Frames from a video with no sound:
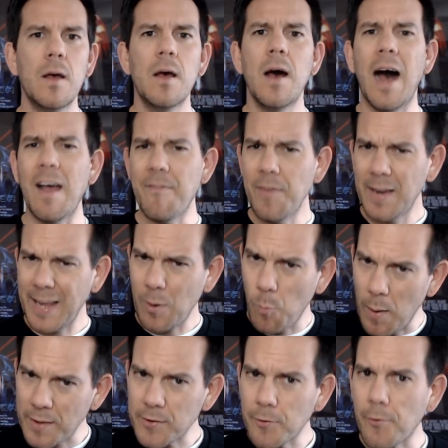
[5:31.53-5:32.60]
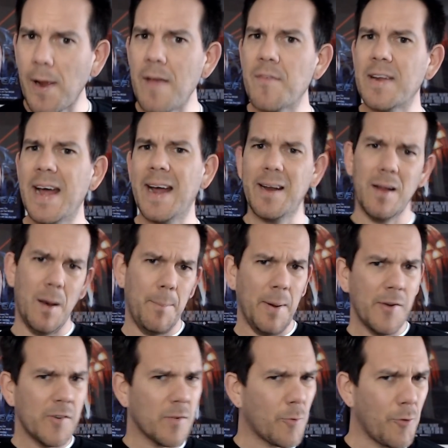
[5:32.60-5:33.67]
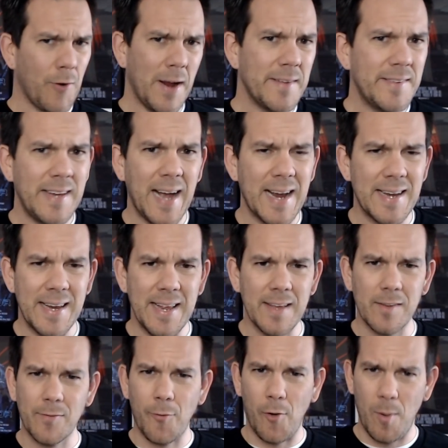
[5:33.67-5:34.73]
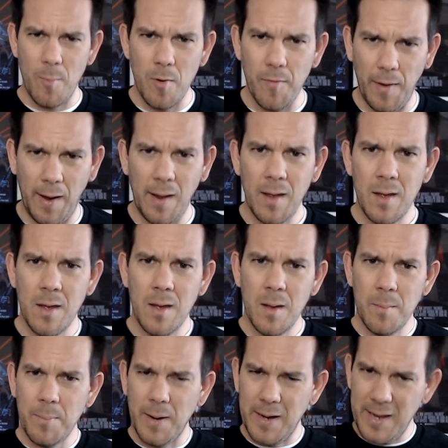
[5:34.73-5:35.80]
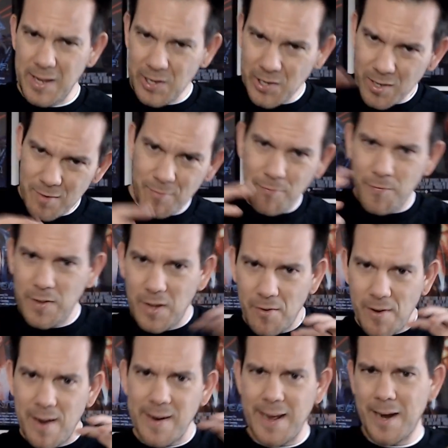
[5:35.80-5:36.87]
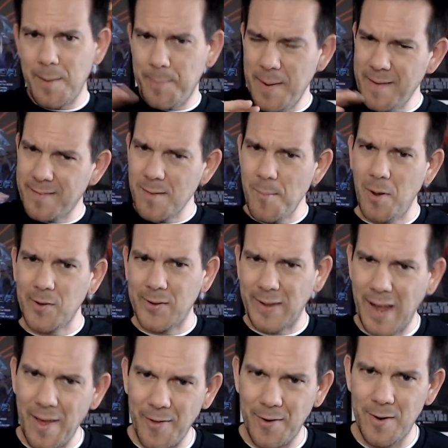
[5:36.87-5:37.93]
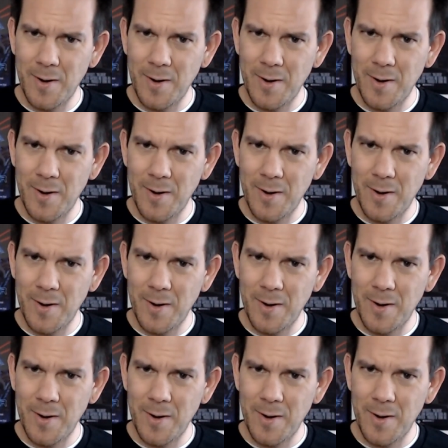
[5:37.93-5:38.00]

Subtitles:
I feel like Wes Craven had a bunch of crazy ideas for a movie, but he couldn't figure out how to piece them all together.